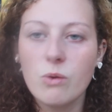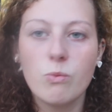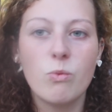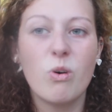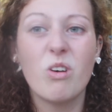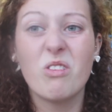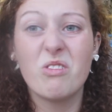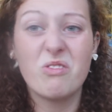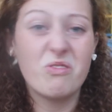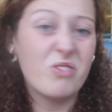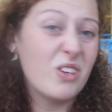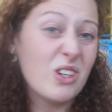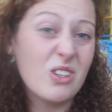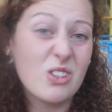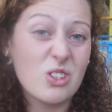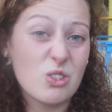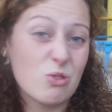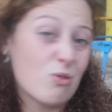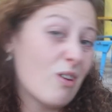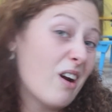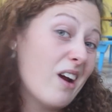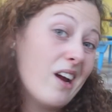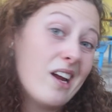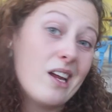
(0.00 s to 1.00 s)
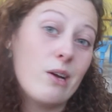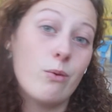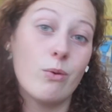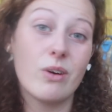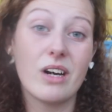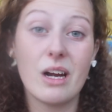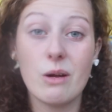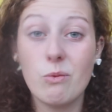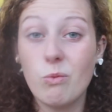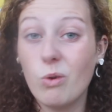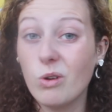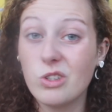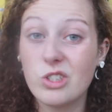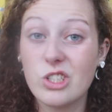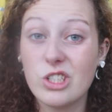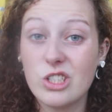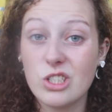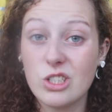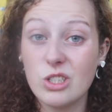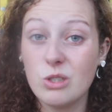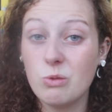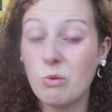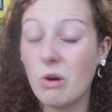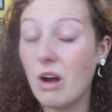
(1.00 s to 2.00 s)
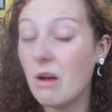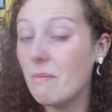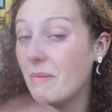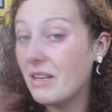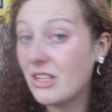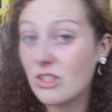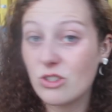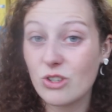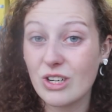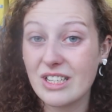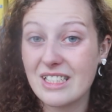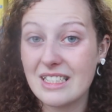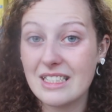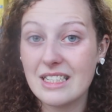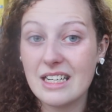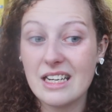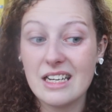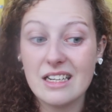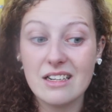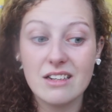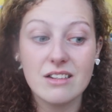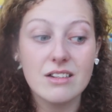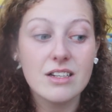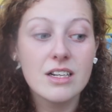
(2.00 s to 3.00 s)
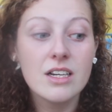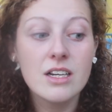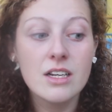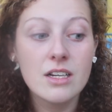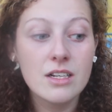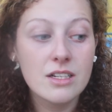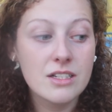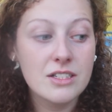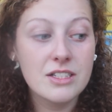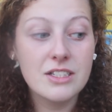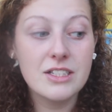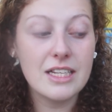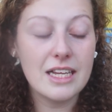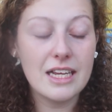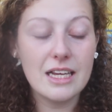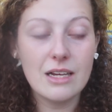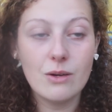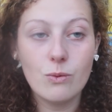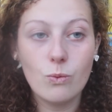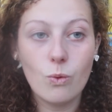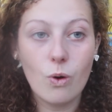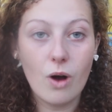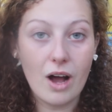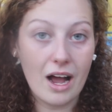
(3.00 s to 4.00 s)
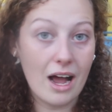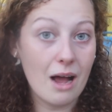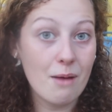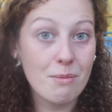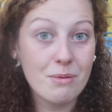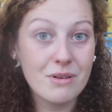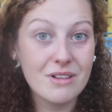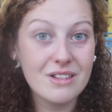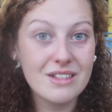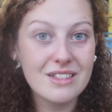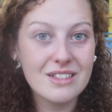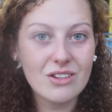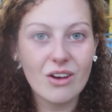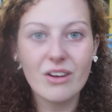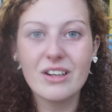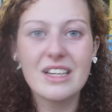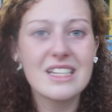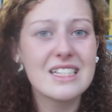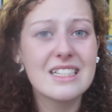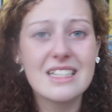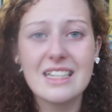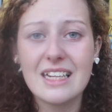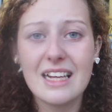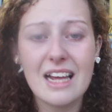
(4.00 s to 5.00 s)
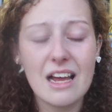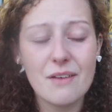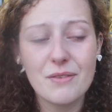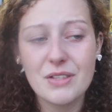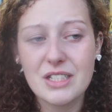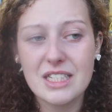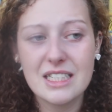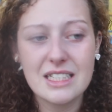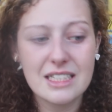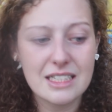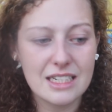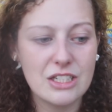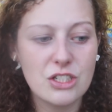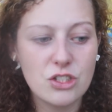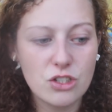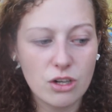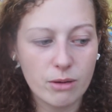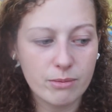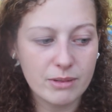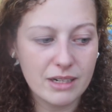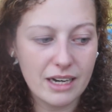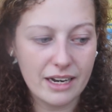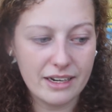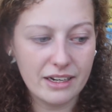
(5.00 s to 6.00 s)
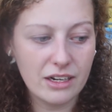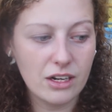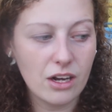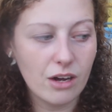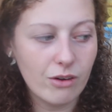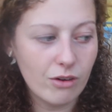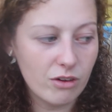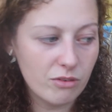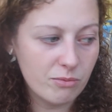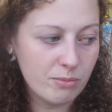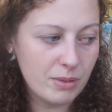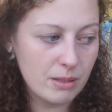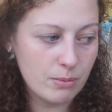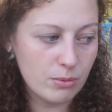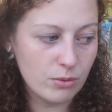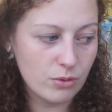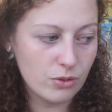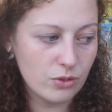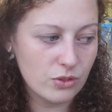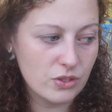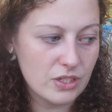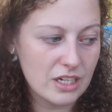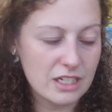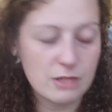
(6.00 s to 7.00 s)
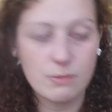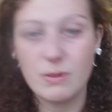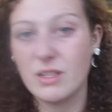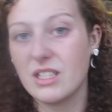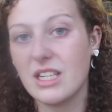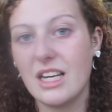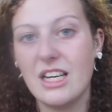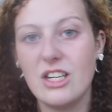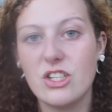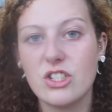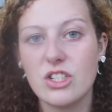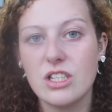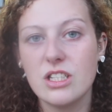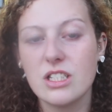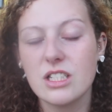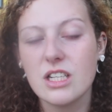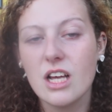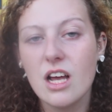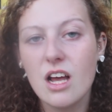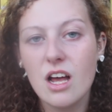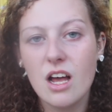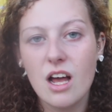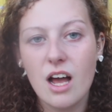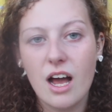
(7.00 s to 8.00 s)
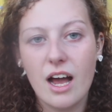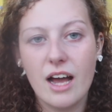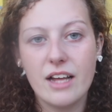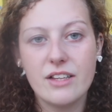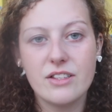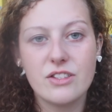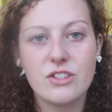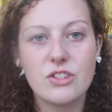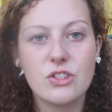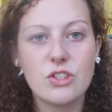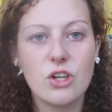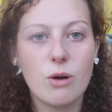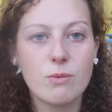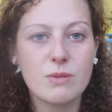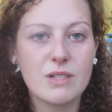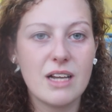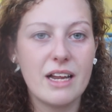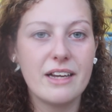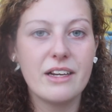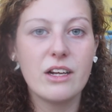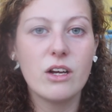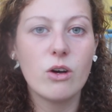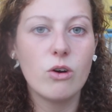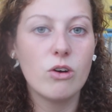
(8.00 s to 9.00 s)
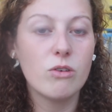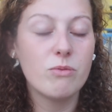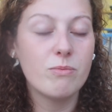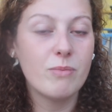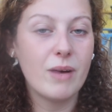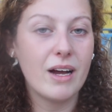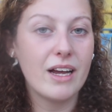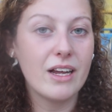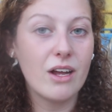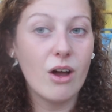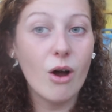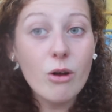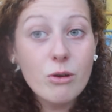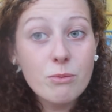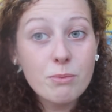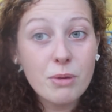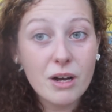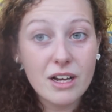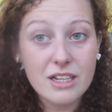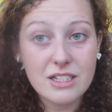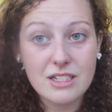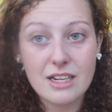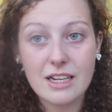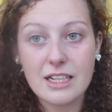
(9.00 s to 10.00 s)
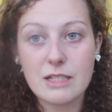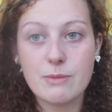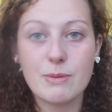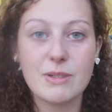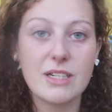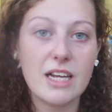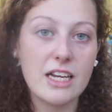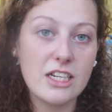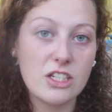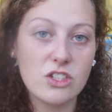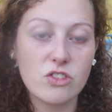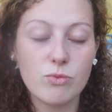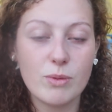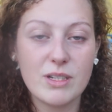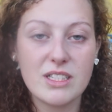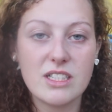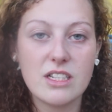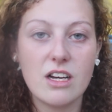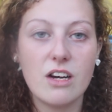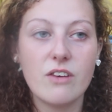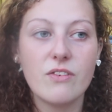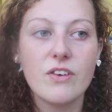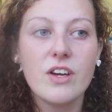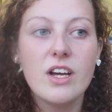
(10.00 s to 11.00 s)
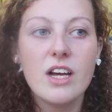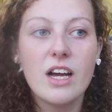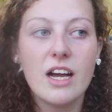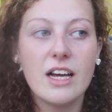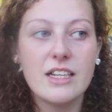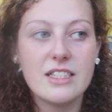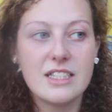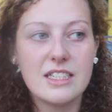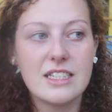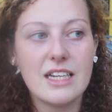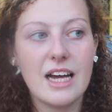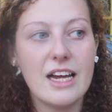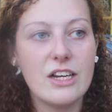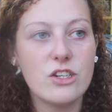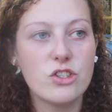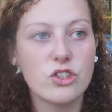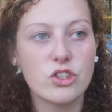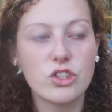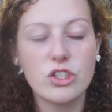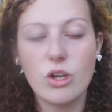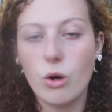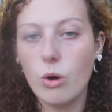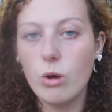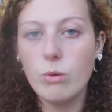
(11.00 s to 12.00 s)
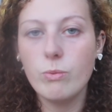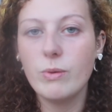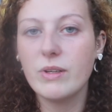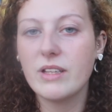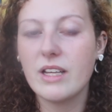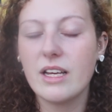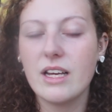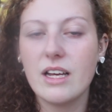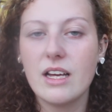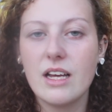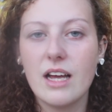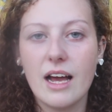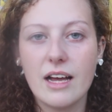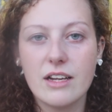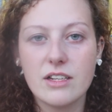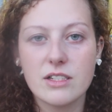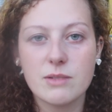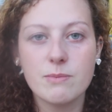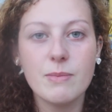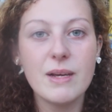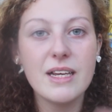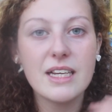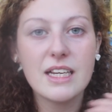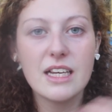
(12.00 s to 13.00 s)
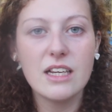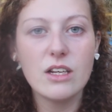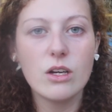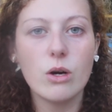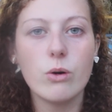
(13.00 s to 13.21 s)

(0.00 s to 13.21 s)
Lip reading: what feels right, what I want to do, what I'm interested in, and seeing what happens. Honestly, ever since I stopped letting go of people's expectations and stopped letting go of my own personal expectations for myself and started just going with it and making